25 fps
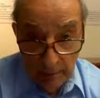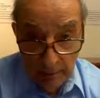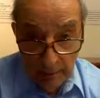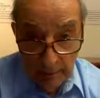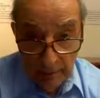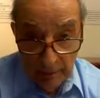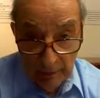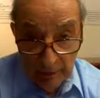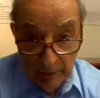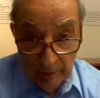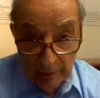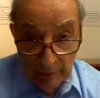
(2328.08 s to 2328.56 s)

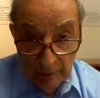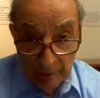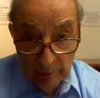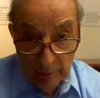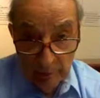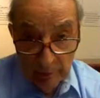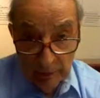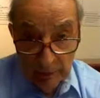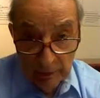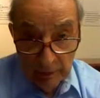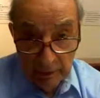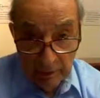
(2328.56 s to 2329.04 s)
provisions
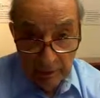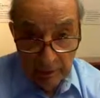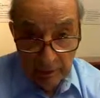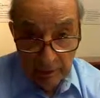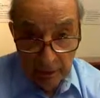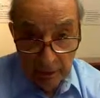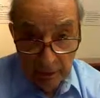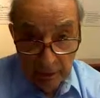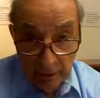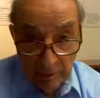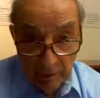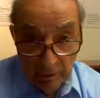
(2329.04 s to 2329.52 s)
by
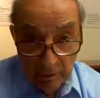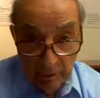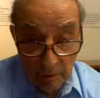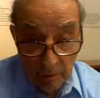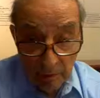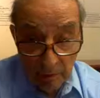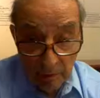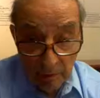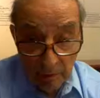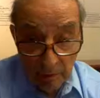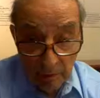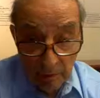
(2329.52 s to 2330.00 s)

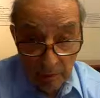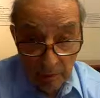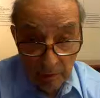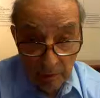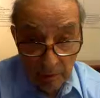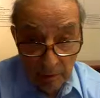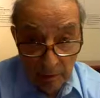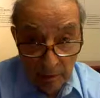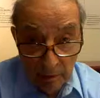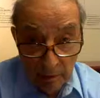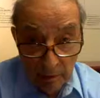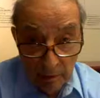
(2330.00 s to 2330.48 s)
identifying
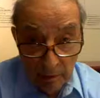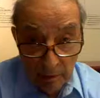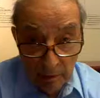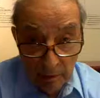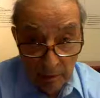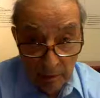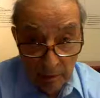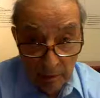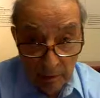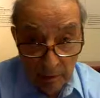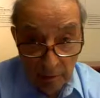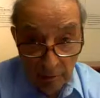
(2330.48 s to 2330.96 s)
people
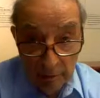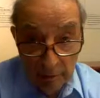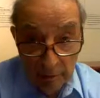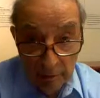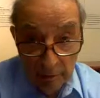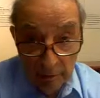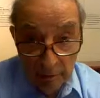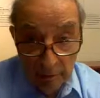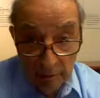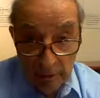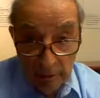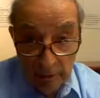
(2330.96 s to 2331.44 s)
who have
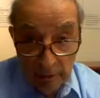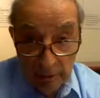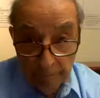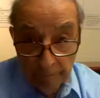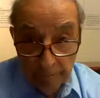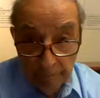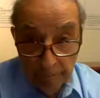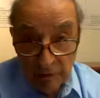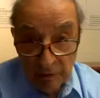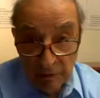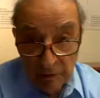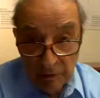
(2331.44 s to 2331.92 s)
a chronic
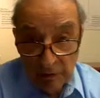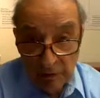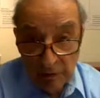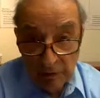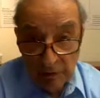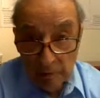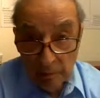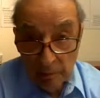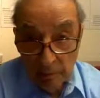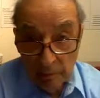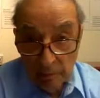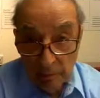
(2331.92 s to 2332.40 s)
condition
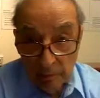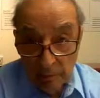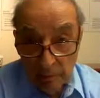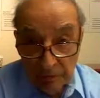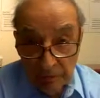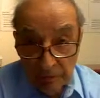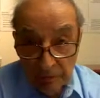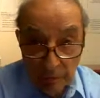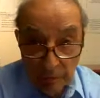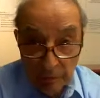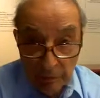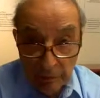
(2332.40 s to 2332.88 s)

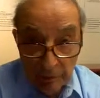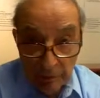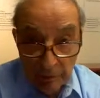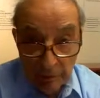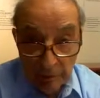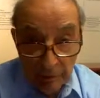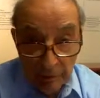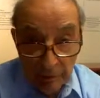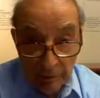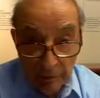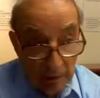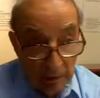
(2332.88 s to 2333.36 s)
without
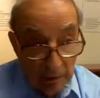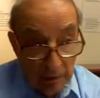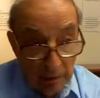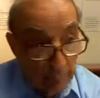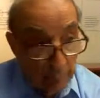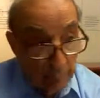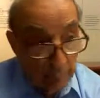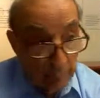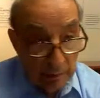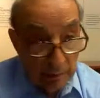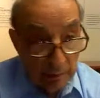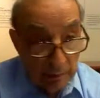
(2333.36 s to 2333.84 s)
their consent.
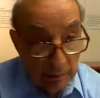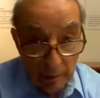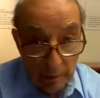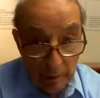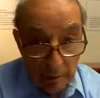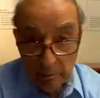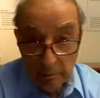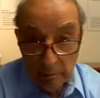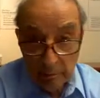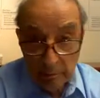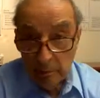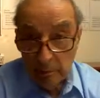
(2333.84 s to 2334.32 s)
So
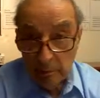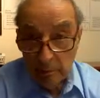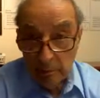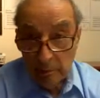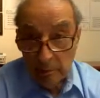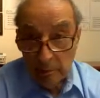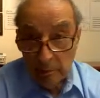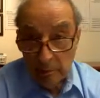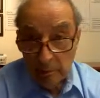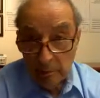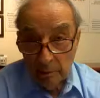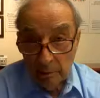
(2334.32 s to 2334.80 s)

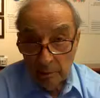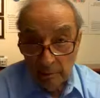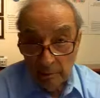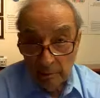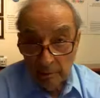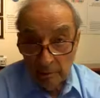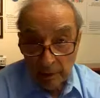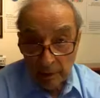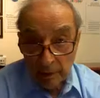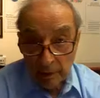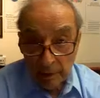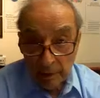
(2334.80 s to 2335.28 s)

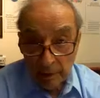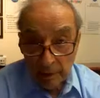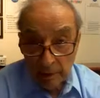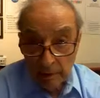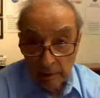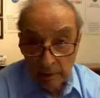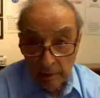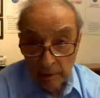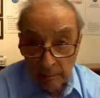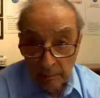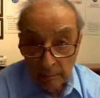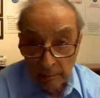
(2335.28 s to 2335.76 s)
that is
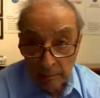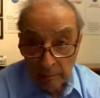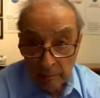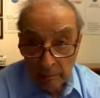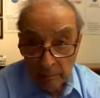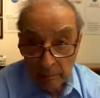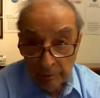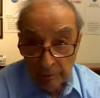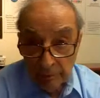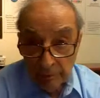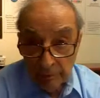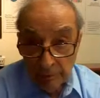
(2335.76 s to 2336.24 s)
an important
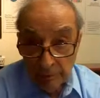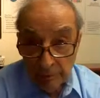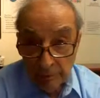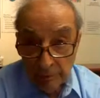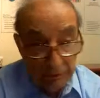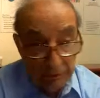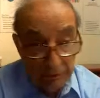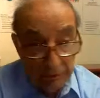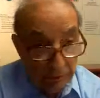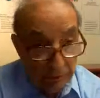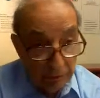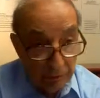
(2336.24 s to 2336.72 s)
part of this,
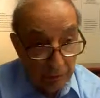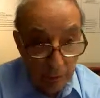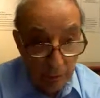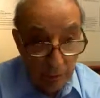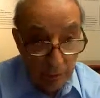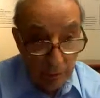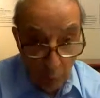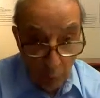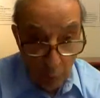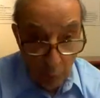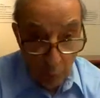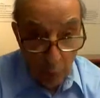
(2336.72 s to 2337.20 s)
and as
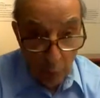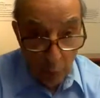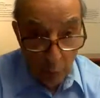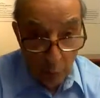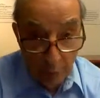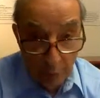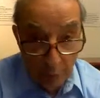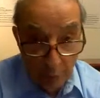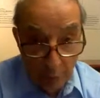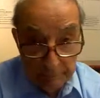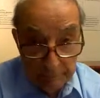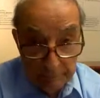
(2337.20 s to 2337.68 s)
the
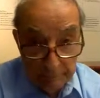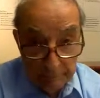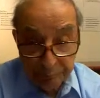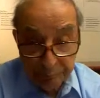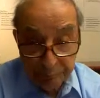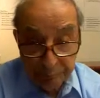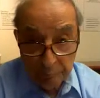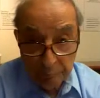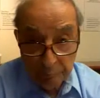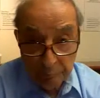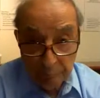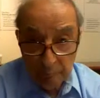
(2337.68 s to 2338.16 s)
process
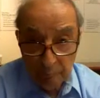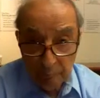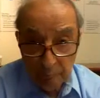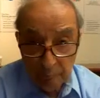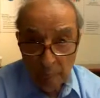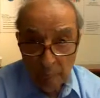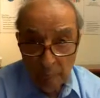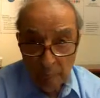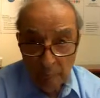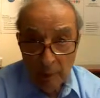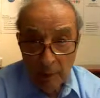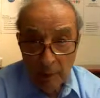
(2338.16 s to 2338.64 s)
unfolds and
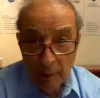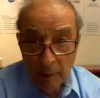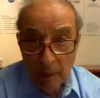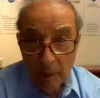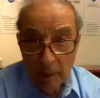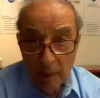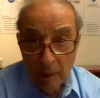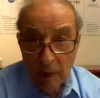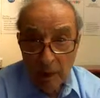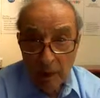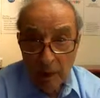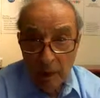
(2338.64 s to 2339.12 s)
people
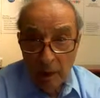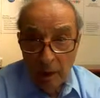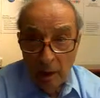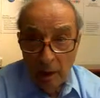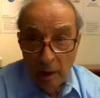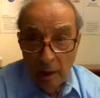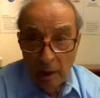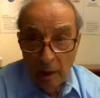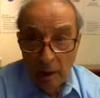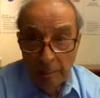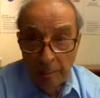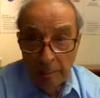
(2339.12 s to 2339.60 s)
become
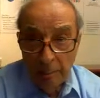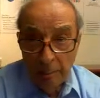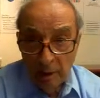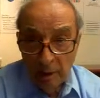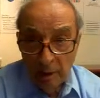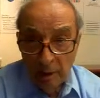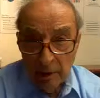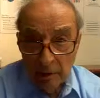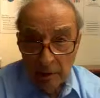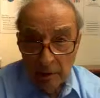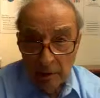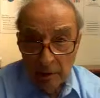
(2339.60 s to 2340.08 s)
involved
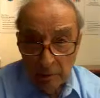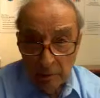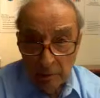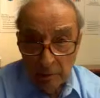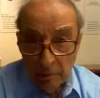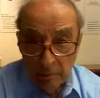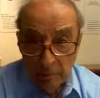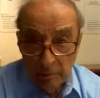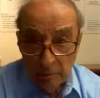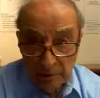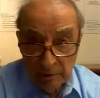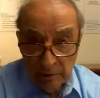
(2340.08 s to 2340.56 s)
with
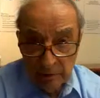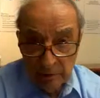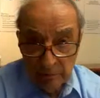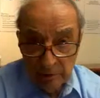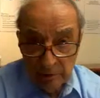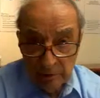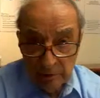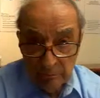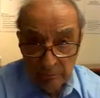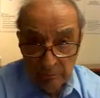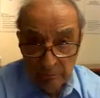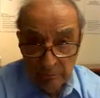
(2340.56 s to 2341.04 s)
nurse
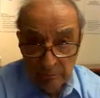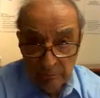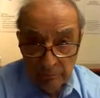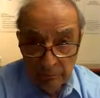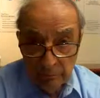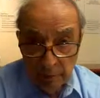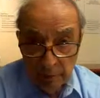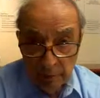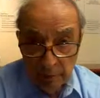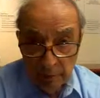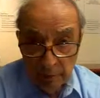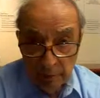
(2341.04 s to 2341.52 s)
coaches,
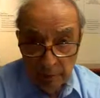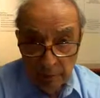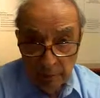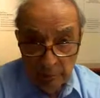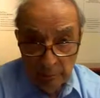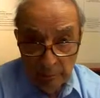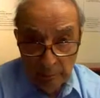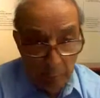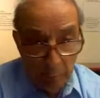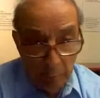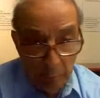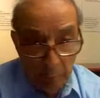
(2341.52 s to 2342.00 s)

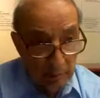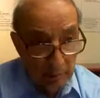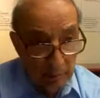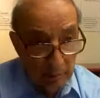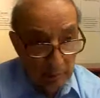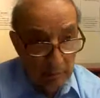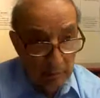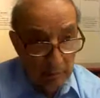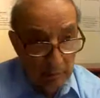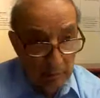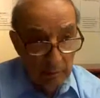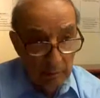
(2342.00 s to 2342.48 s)
then they're
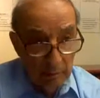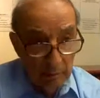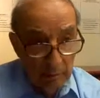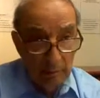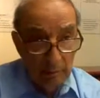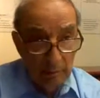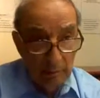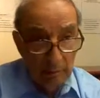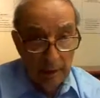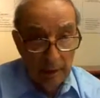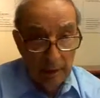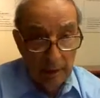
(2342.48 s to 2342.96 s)

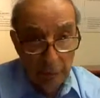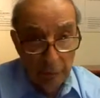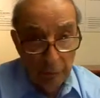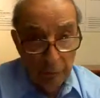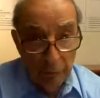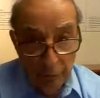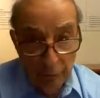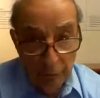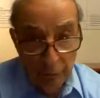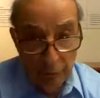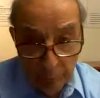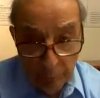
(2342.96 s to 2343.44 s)
one-on-one,
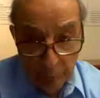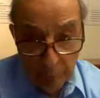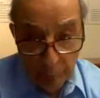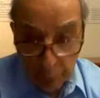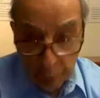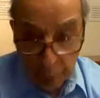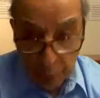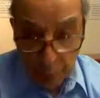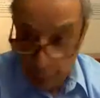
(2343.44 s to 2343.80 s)
or